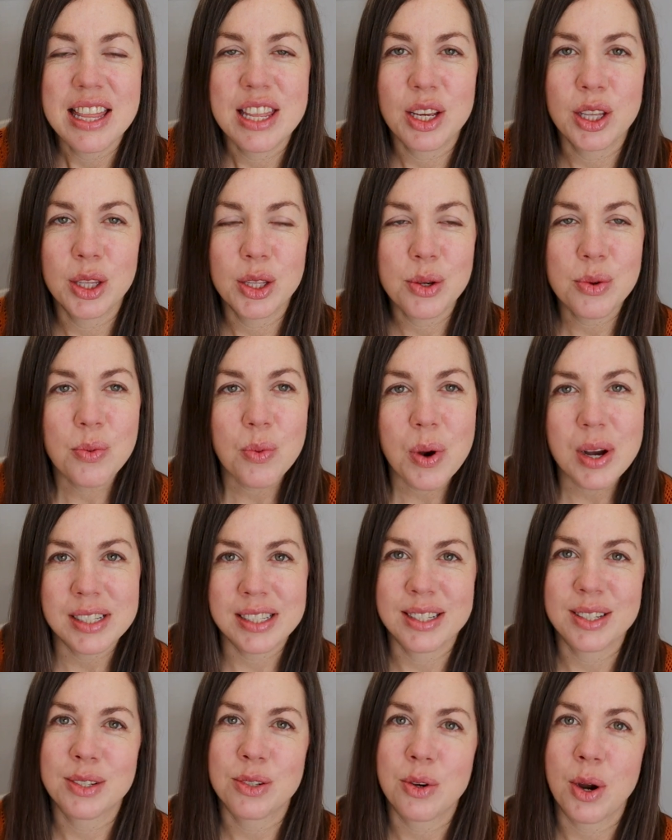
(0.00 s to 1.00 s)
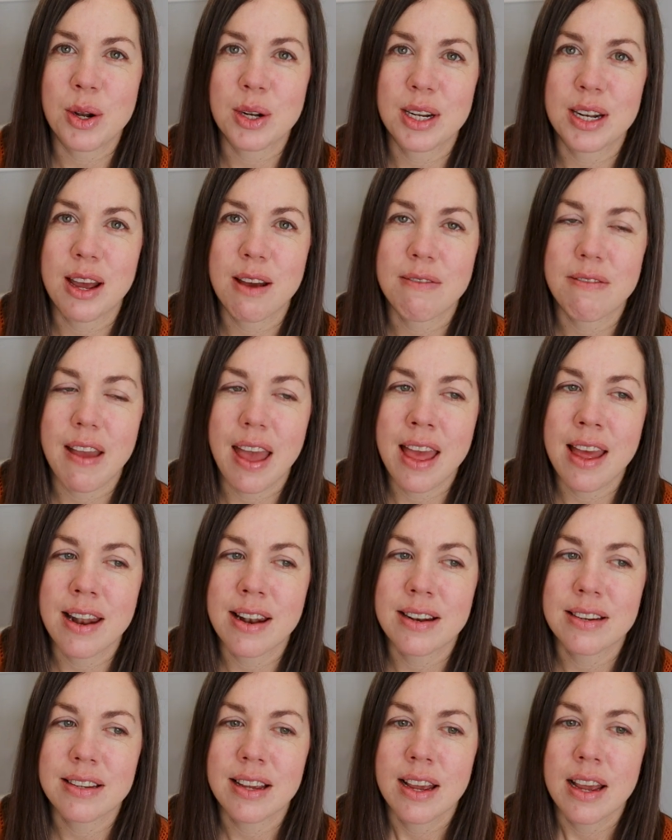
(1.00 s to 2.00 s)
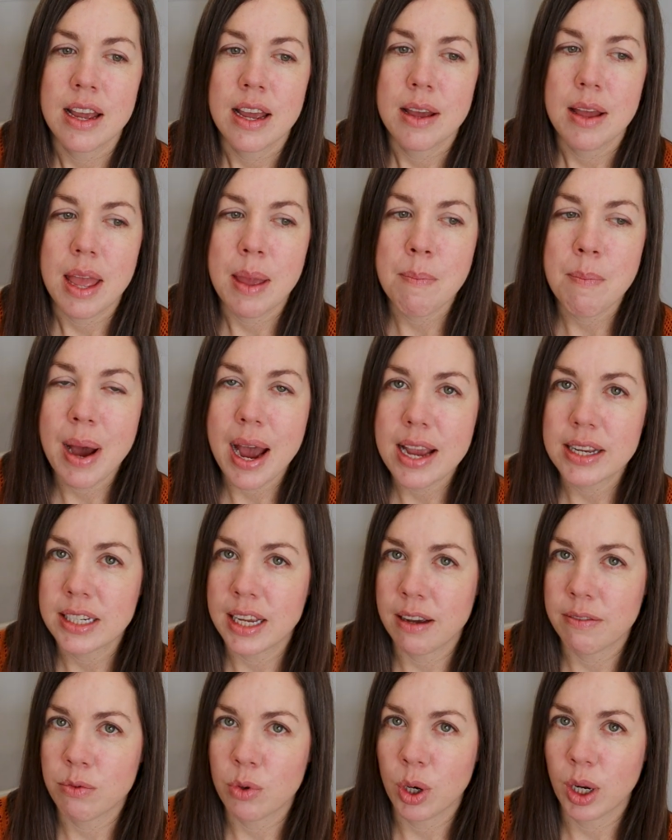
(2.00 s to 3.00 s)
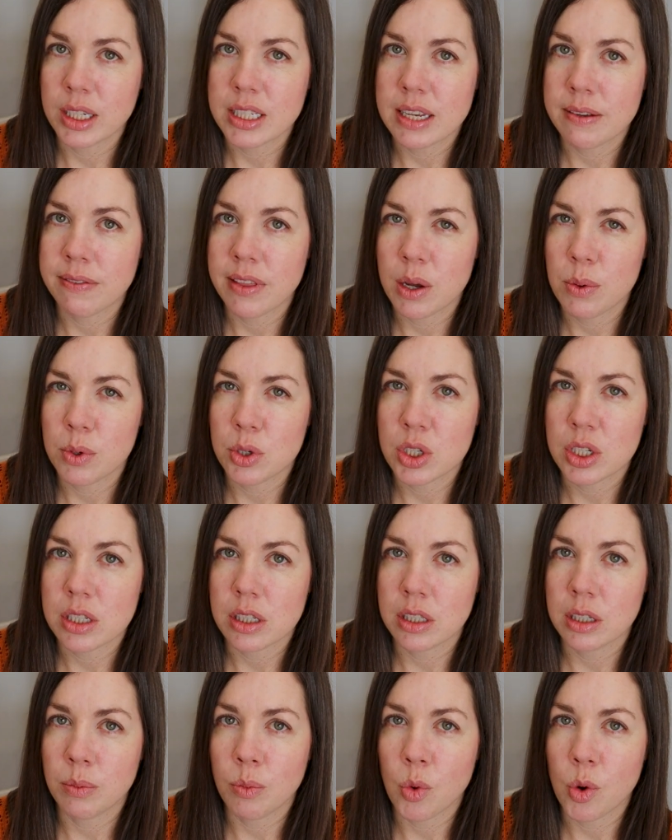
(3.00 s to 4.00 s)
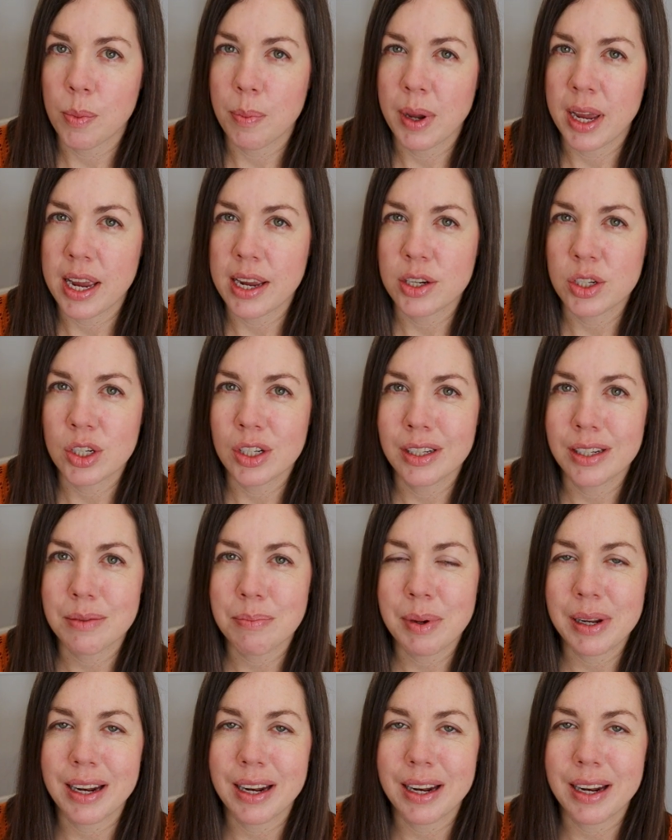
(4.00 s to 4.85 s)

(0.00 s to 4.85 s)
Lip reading: The glue wasn't strong enough and It might have worked if they were just a little more patient.